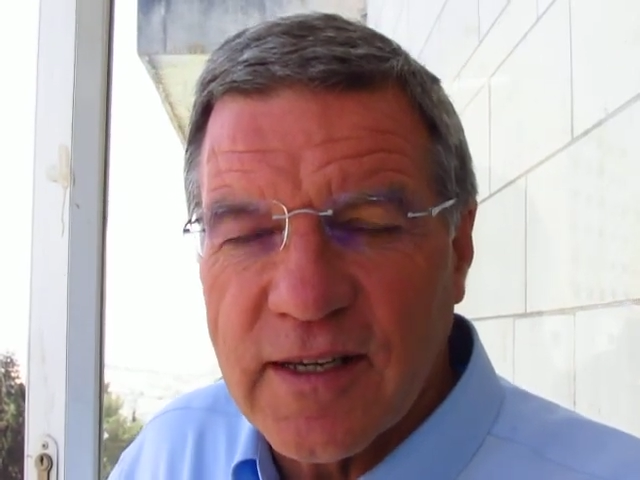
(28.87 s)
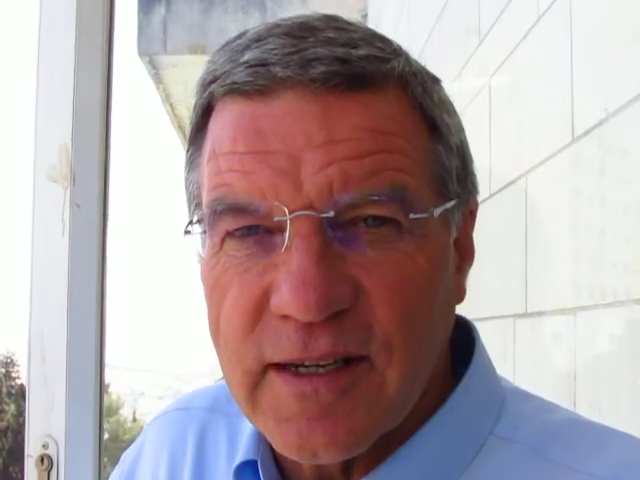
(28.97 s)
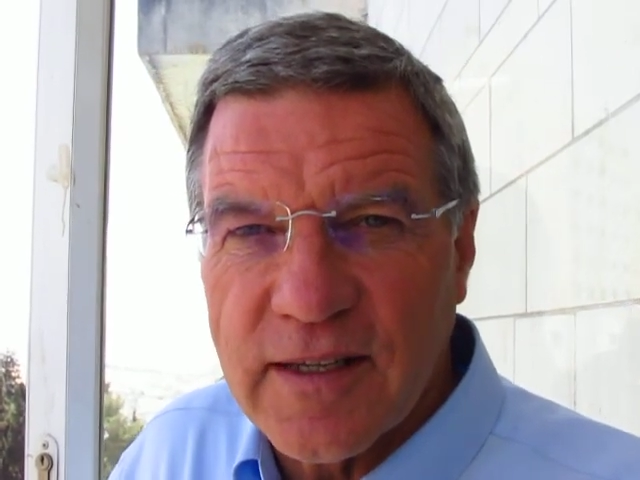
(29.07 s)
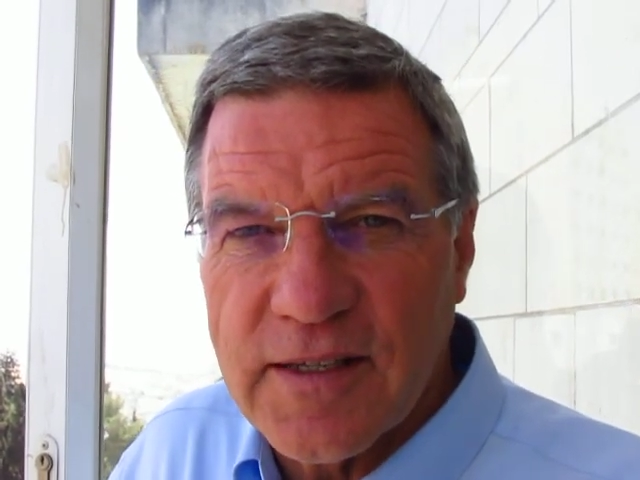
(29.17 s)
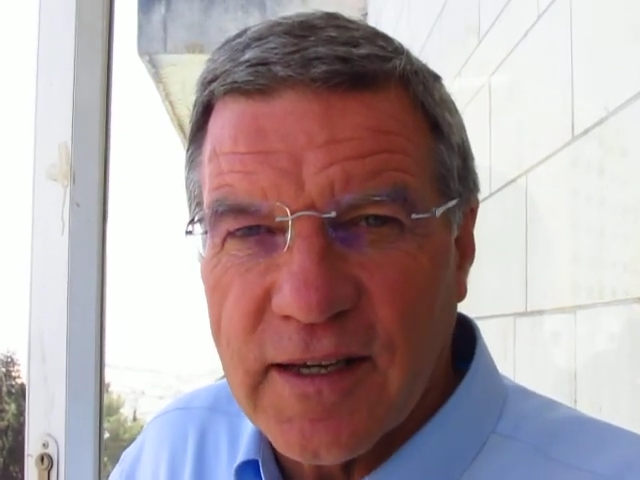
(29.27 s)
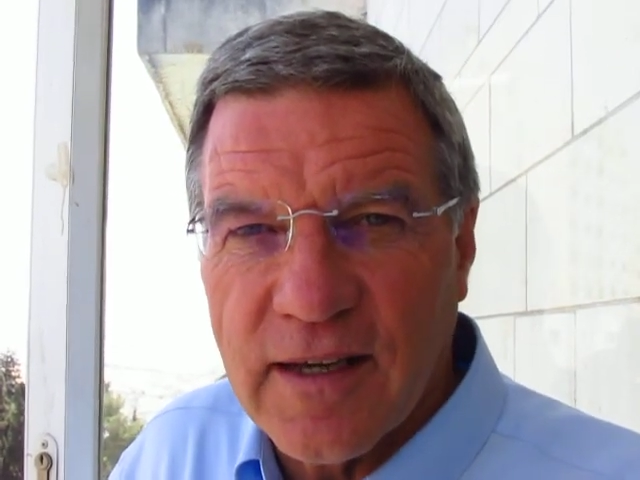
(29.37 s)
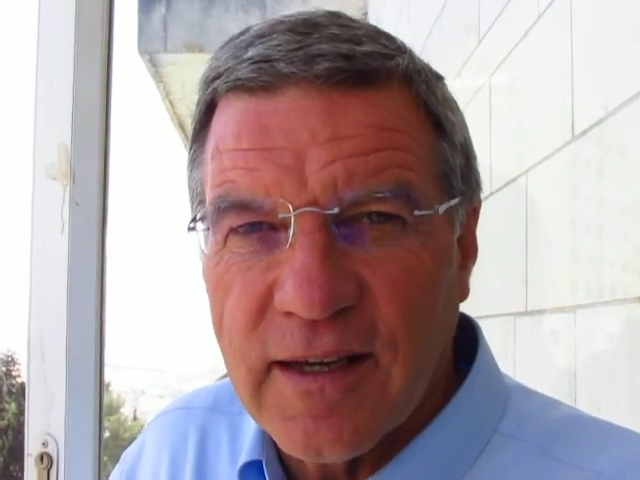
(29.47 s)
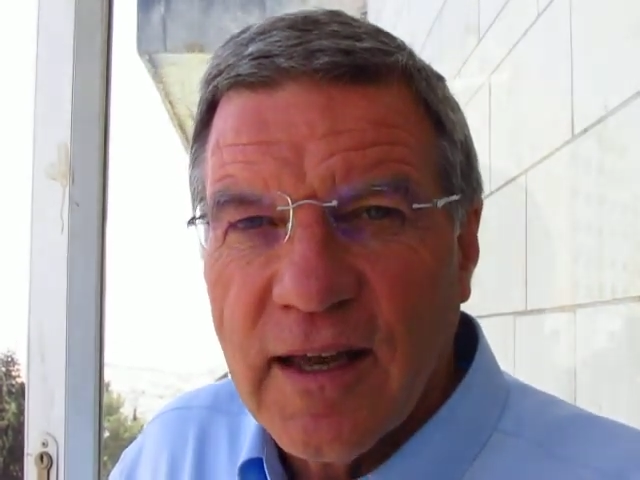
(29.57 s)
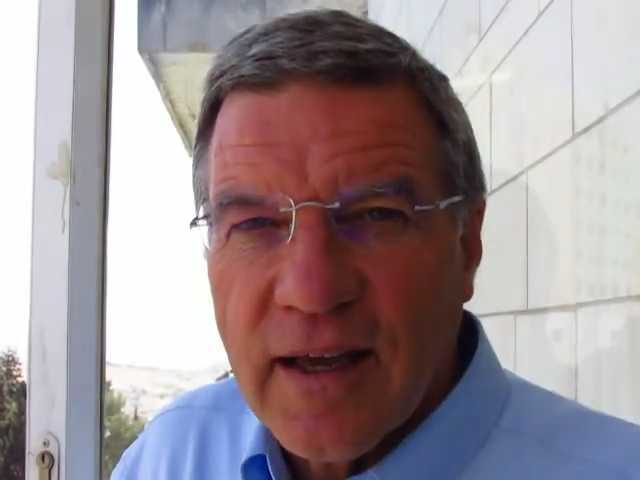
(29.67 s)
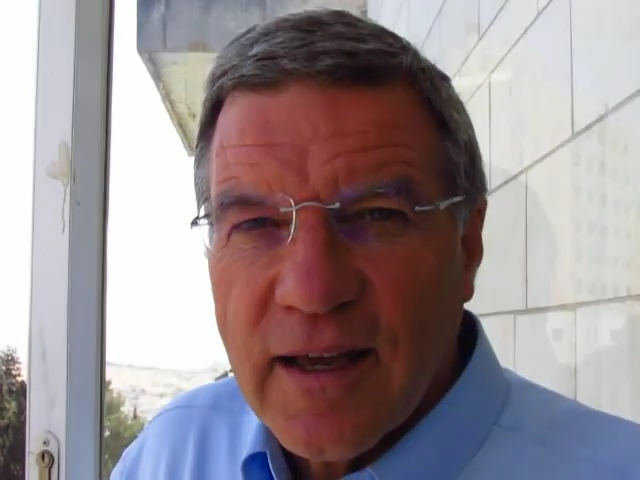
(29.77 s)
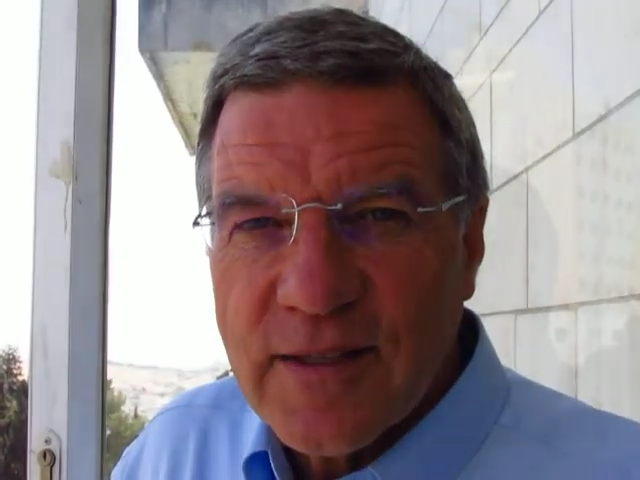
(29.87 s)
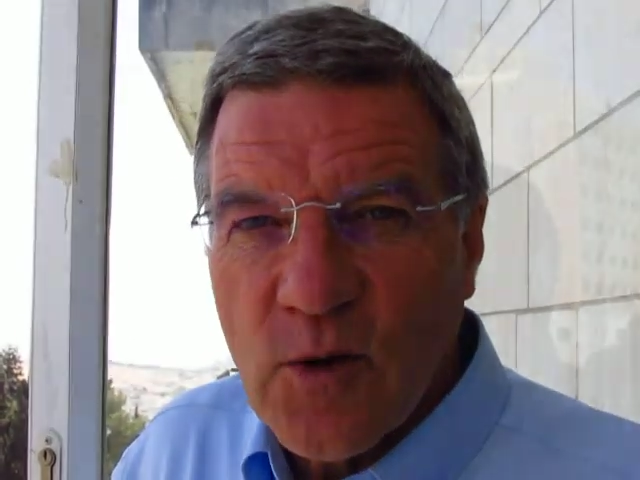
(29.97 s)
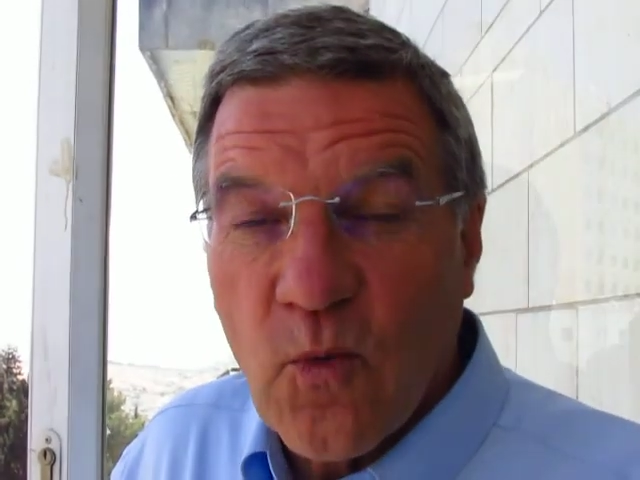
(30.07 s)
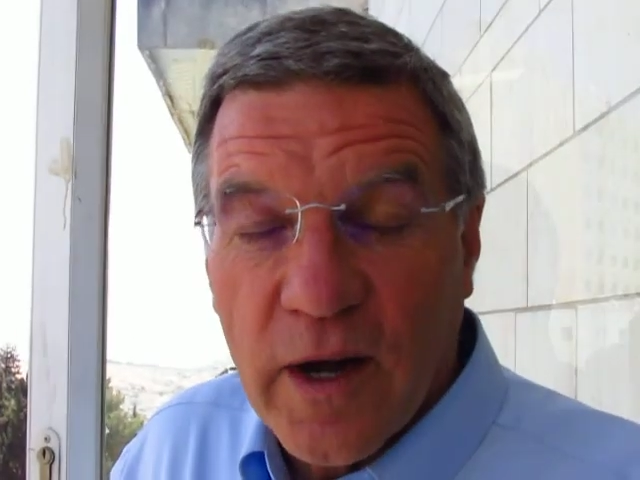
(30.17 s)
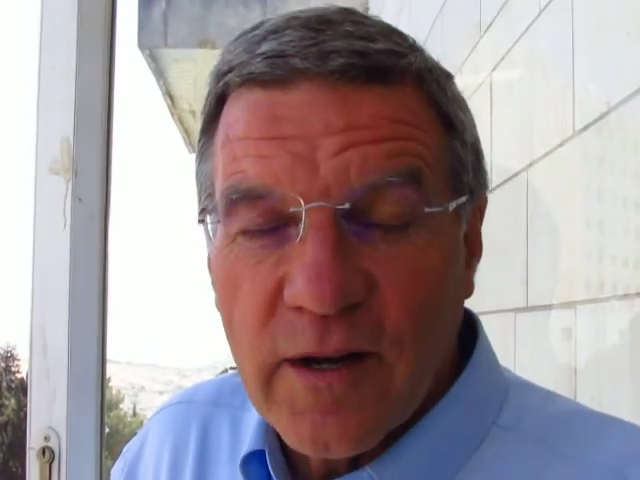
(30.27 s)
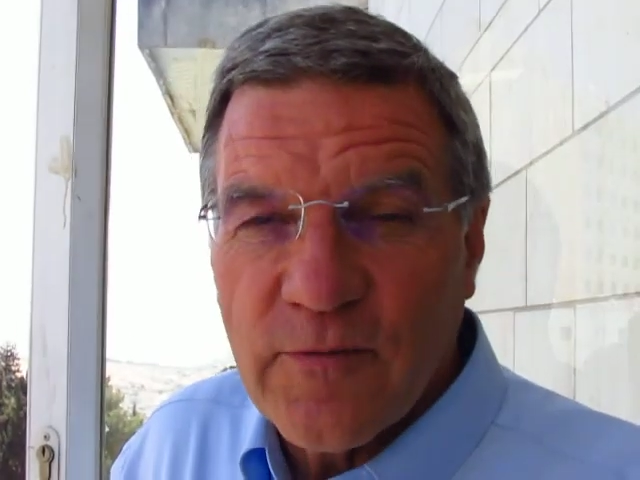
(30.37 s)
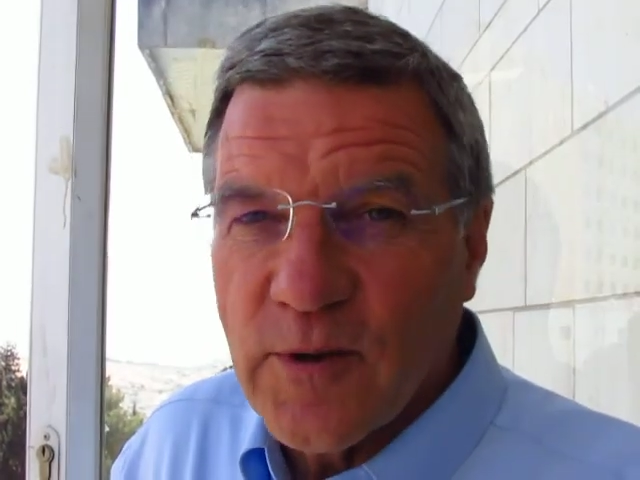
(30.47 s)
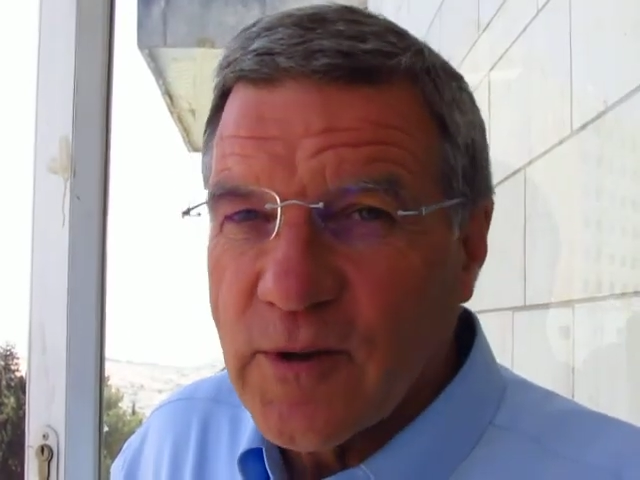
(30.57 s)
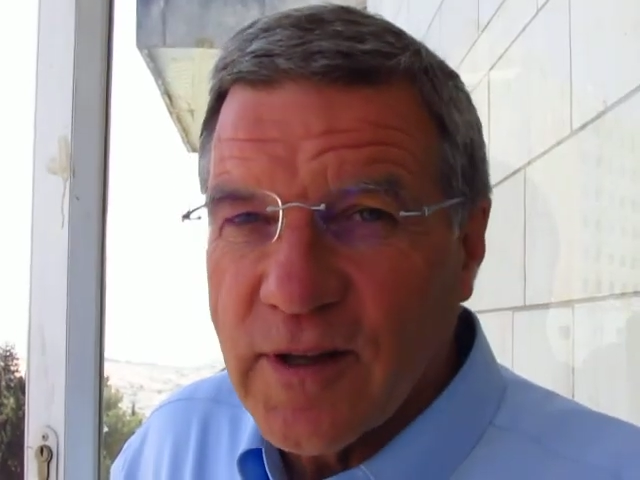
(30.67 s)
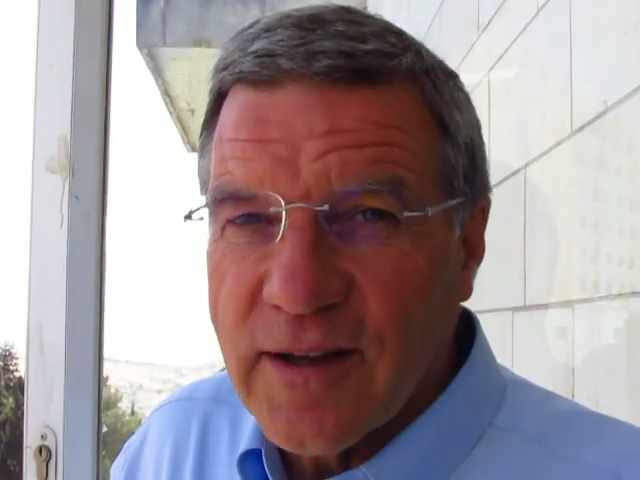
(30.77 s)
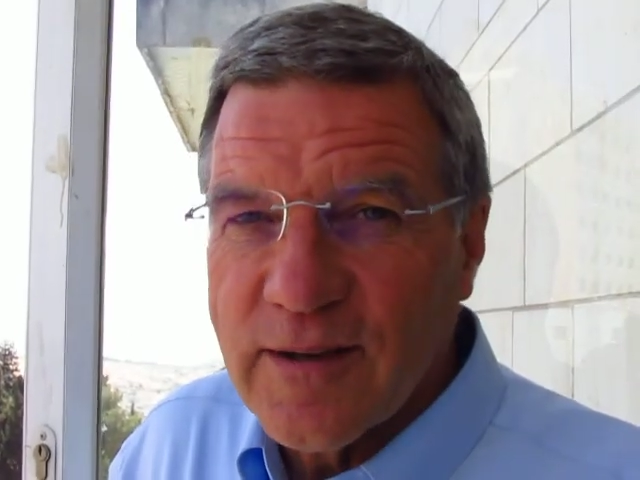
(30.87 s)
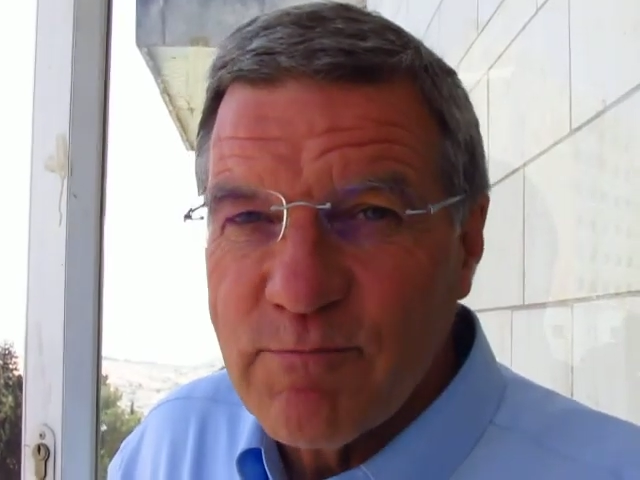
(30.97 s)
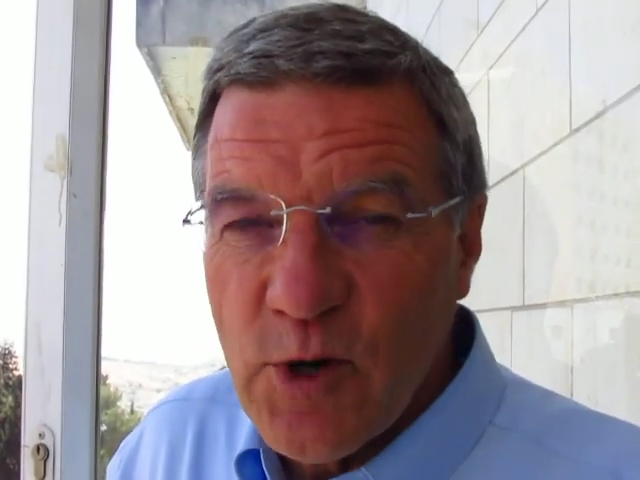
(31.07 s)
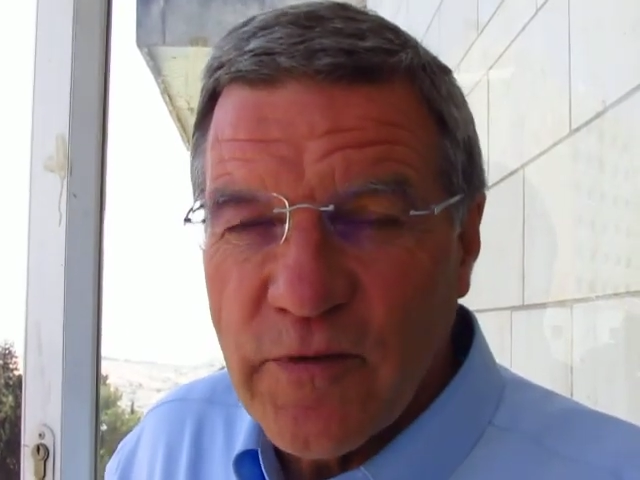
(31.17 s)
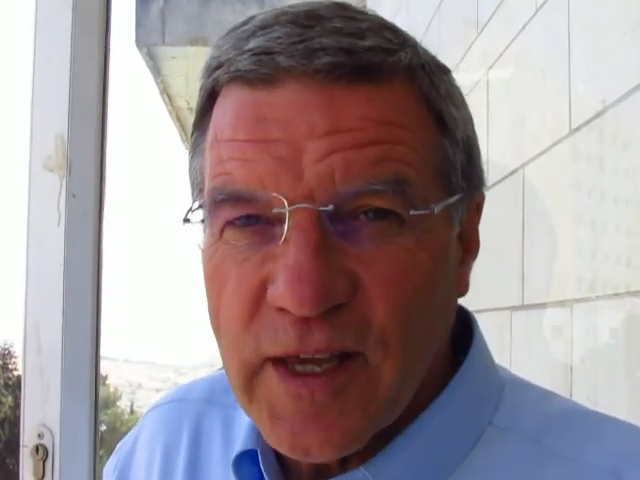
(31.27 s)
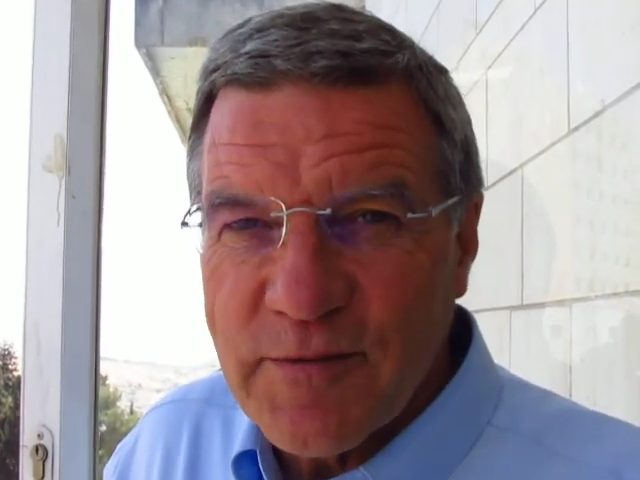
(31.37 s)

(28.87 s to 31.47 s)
and it's a wonderful movie.